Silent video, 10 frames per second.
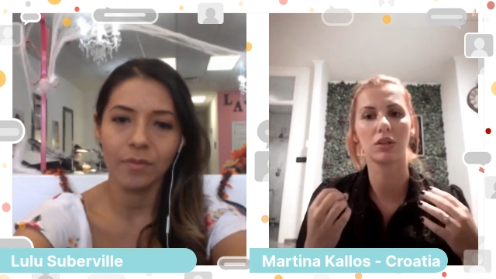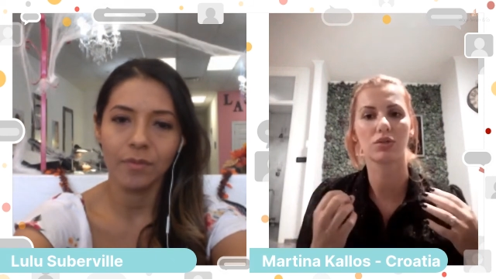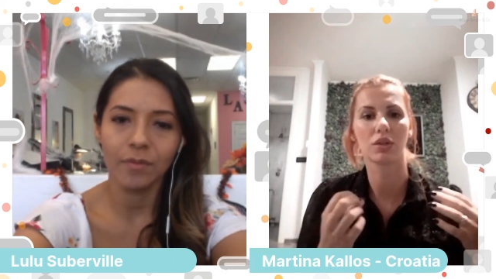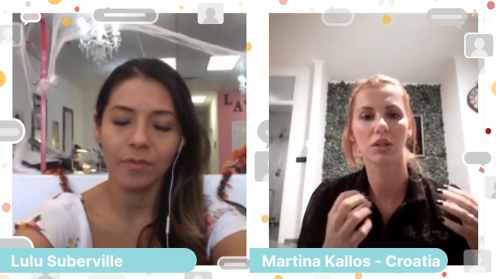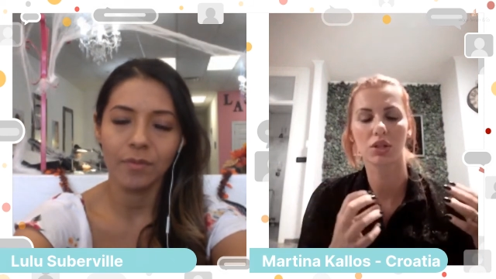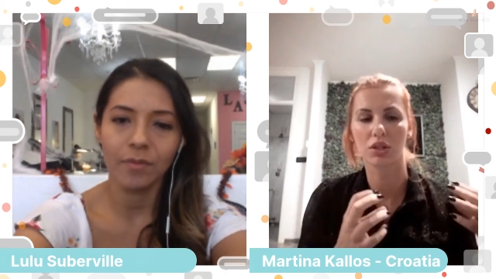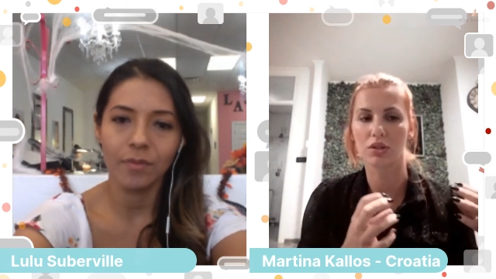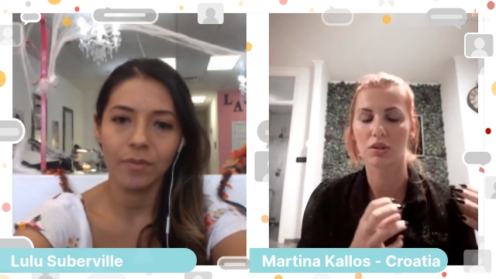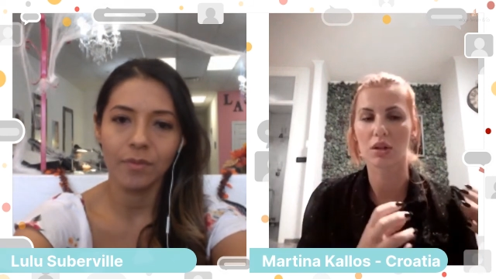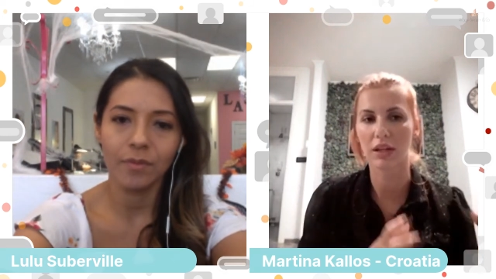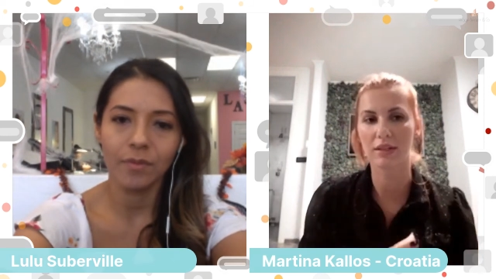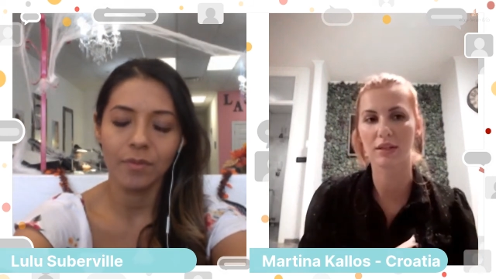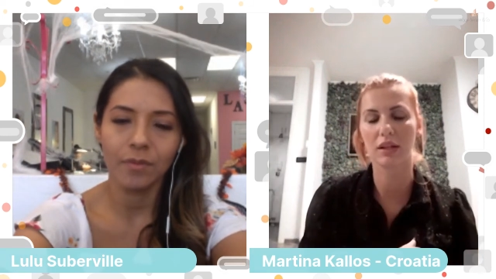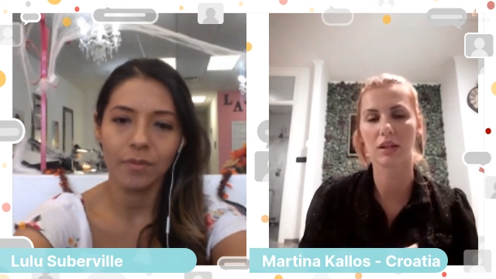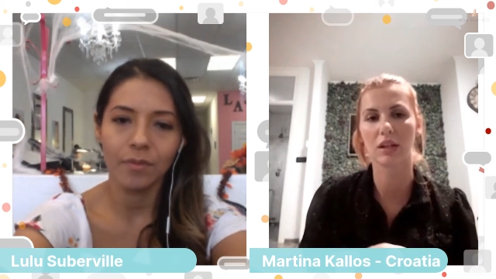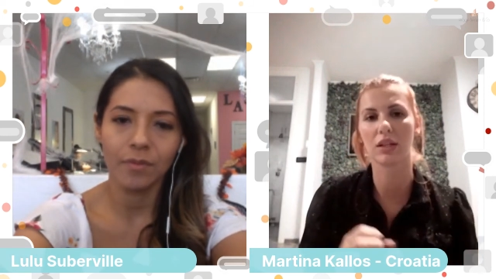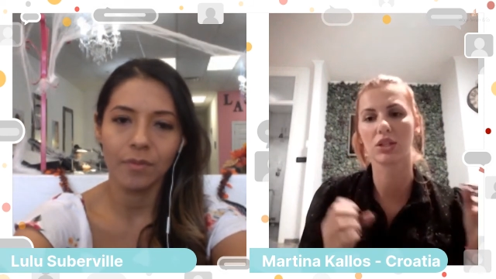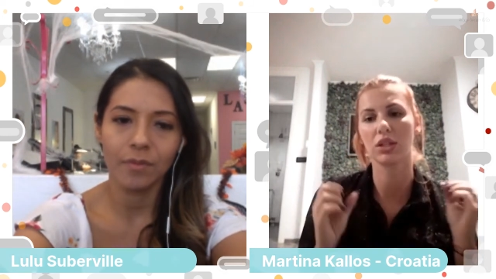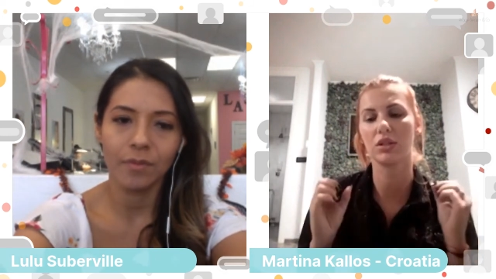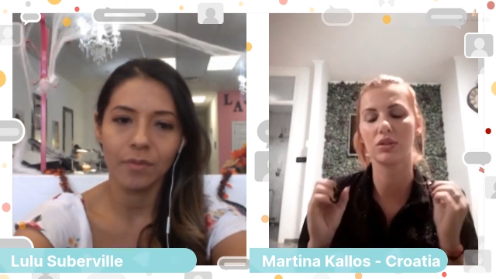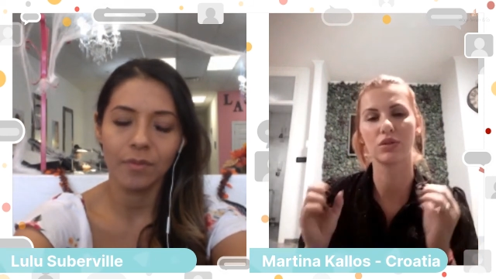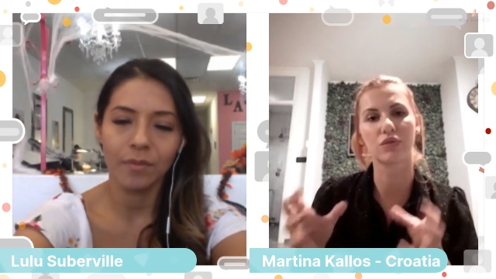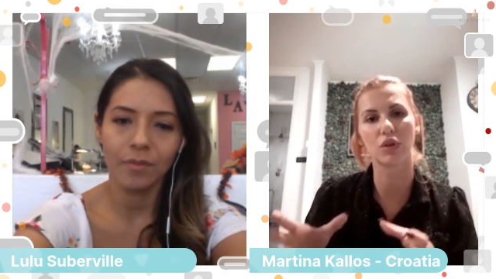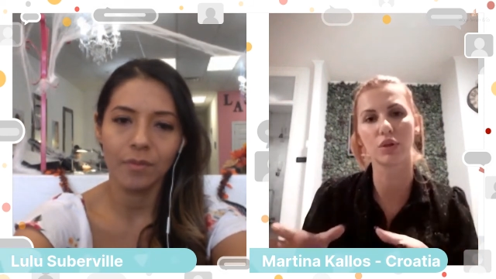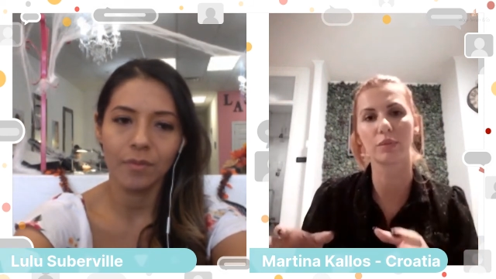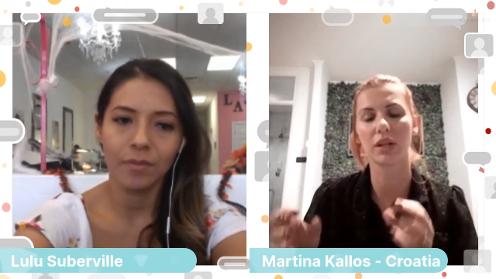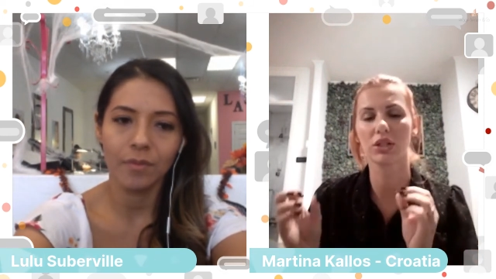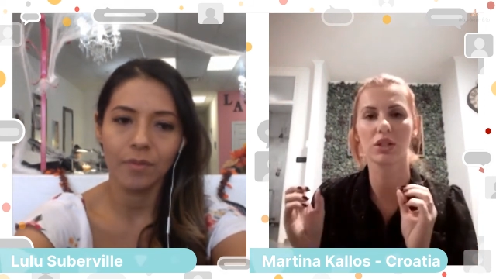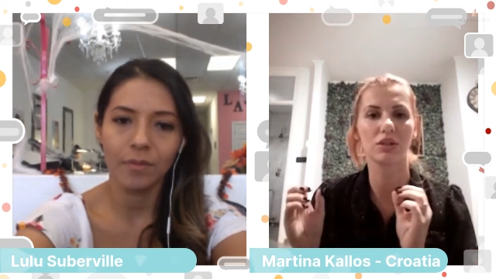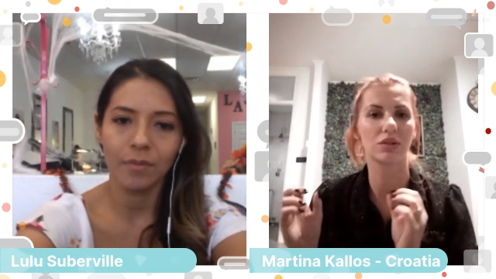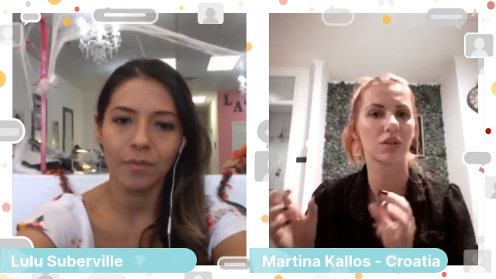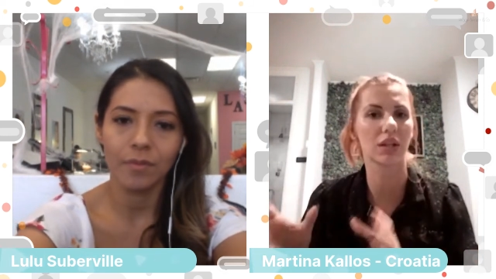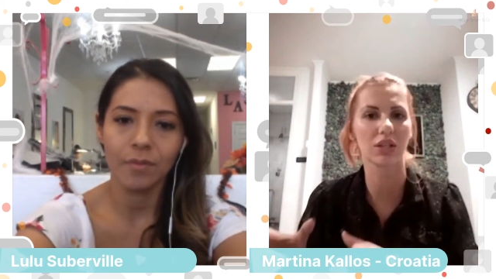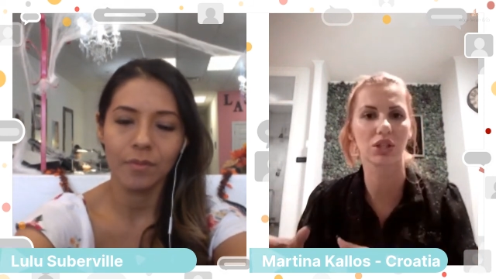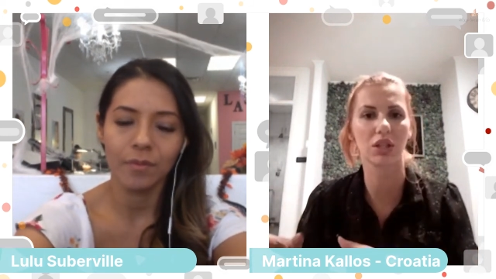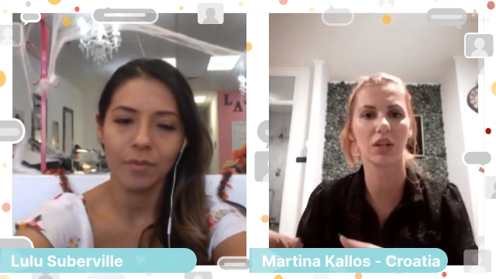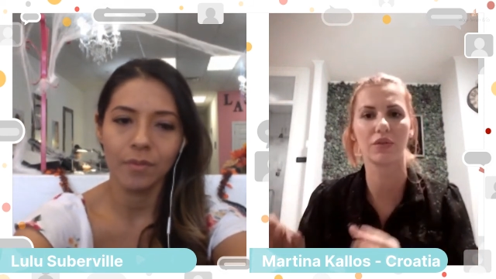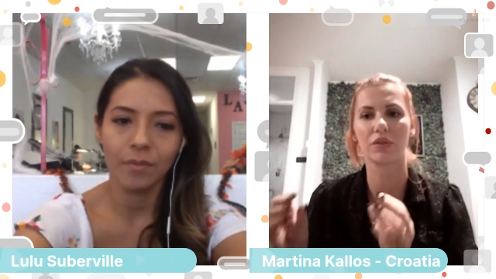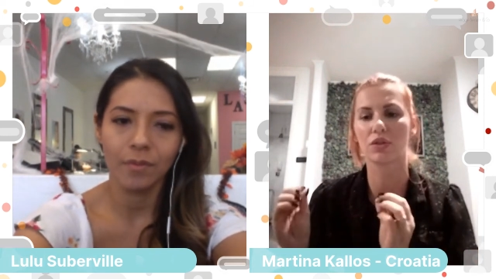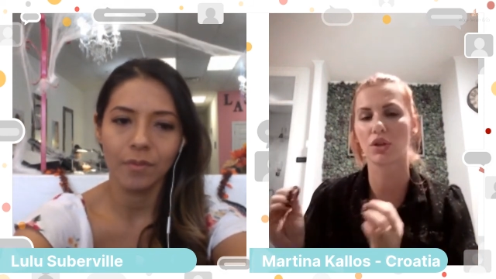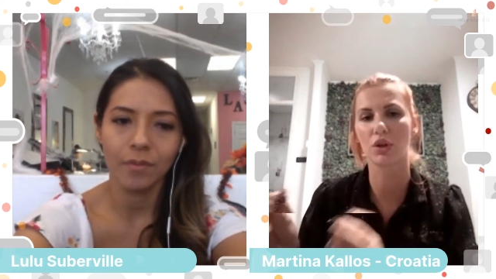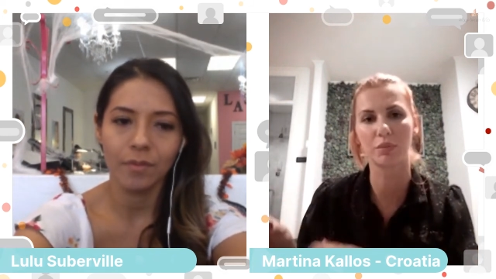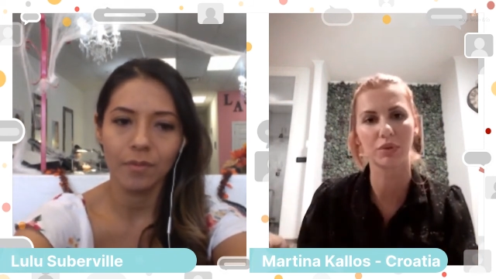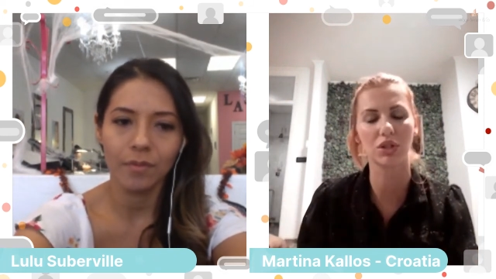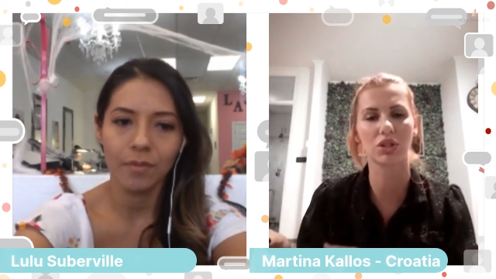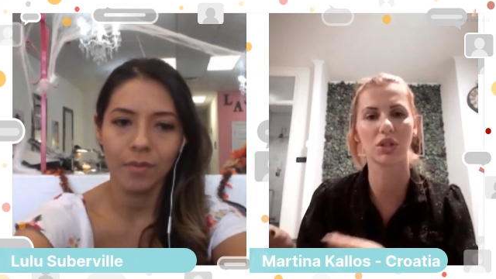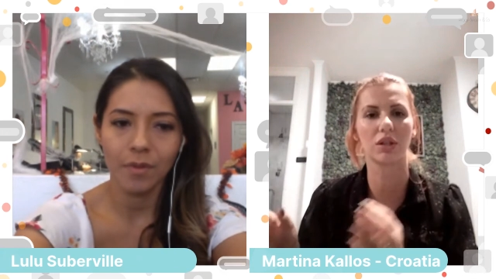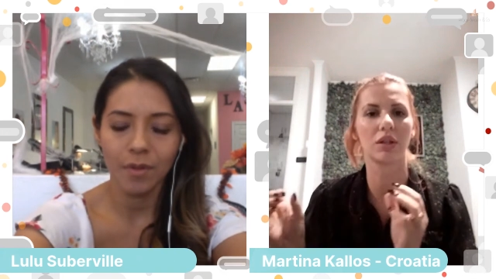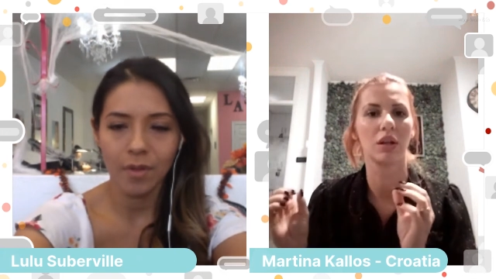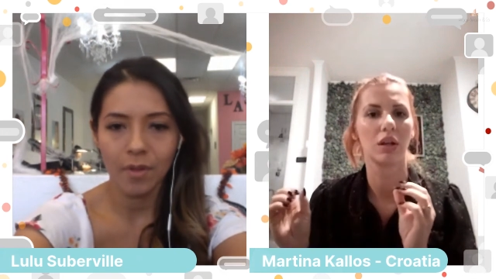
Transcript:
Speaker 1: introduction to classic lashes, to volume lashes, to lash lift, to competition,